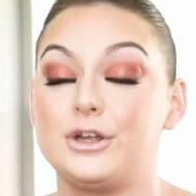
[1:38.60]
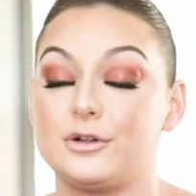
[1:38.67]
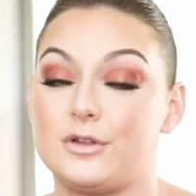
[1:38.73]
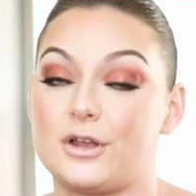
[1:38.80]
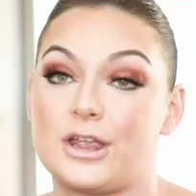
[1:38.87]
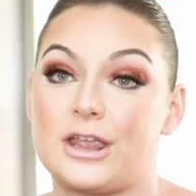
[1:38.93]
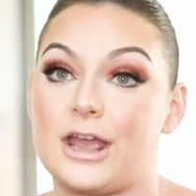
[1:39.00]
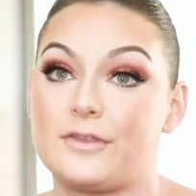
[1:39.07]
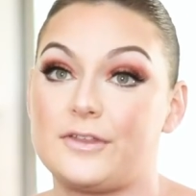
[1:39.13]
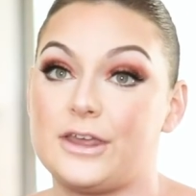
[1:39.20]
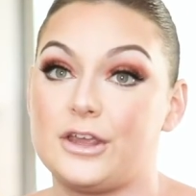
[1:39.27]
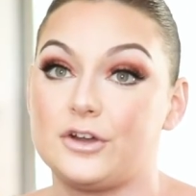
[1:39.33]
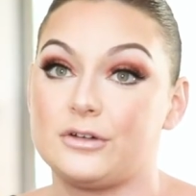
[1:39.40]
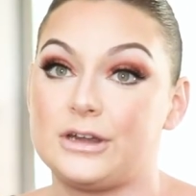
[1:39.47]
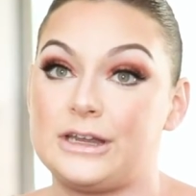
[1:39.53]
you're looking at the
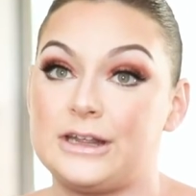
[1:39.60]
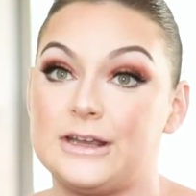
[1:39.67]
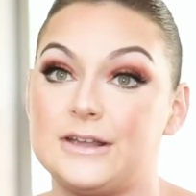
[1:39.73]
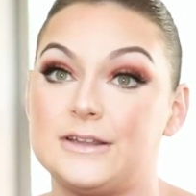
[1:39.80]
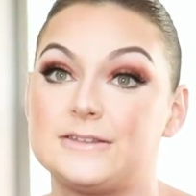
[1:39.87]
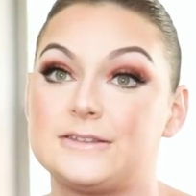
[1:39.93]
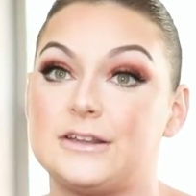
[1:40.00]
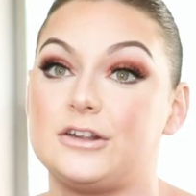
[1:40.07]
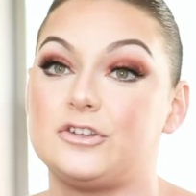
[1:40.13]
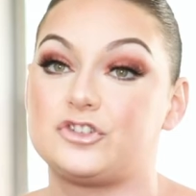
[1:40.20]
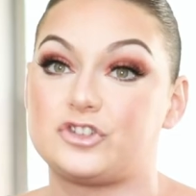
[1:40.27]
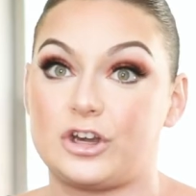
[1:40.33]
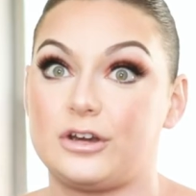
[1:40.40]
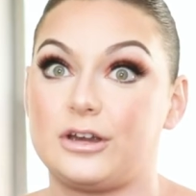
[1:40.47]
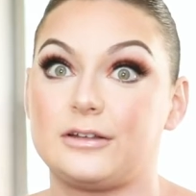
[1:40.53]
ingredients and
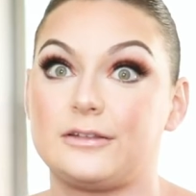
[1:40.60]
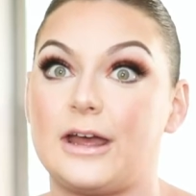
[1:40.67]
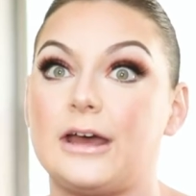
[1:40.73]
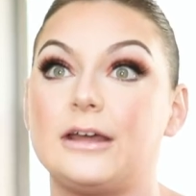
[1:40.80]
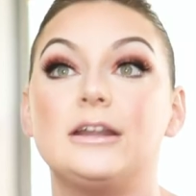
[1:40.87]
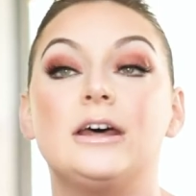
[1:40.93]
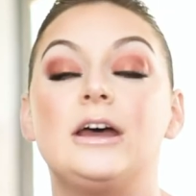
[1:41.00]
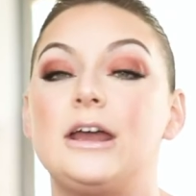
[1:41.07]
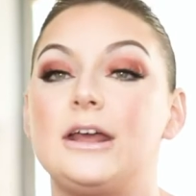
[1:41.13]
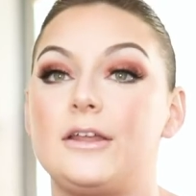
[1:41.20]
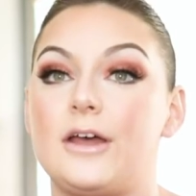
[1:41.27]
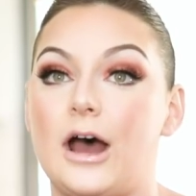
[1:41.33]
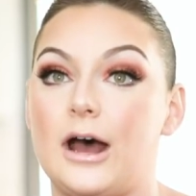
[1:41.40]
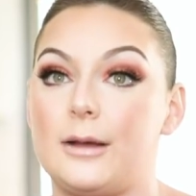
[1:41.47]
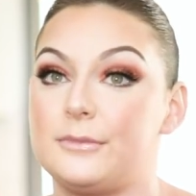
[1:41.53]
ensuring that
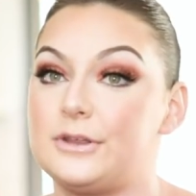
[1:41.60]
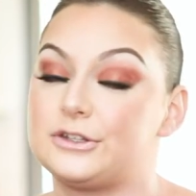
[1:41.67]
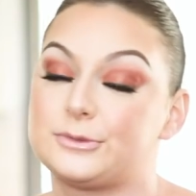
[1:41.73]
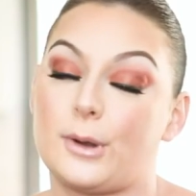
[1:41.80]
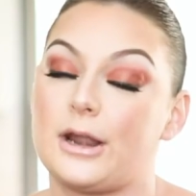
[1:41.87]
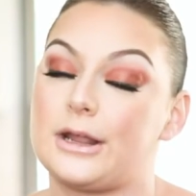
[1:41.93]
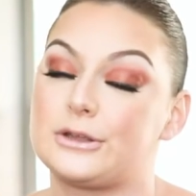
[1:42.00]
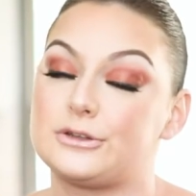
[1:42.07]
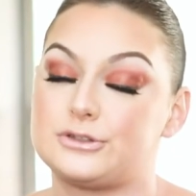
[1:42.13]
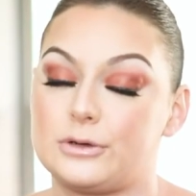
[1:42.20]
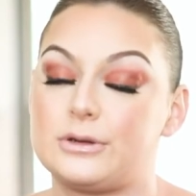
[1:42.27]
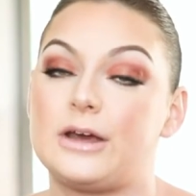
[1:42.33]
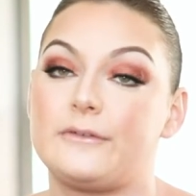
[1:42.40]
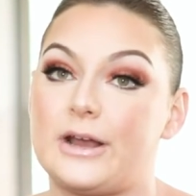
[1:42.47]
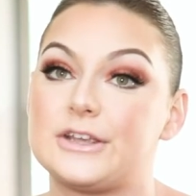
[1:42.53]
um, these products
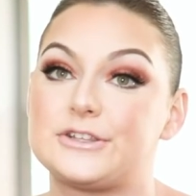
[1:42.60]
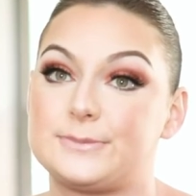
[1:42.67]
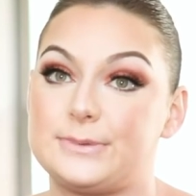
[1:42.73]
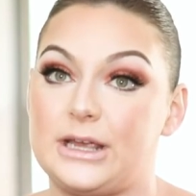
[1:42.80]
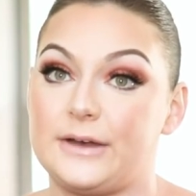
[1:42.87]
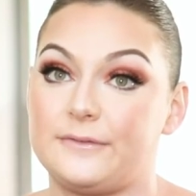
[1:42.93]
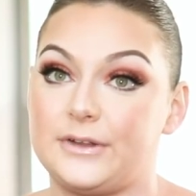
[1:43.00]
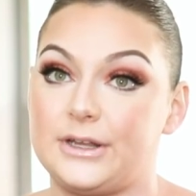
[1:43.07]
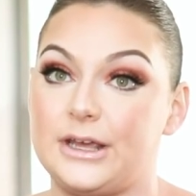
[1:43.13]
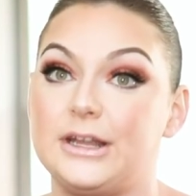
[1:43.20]
don't have SPF in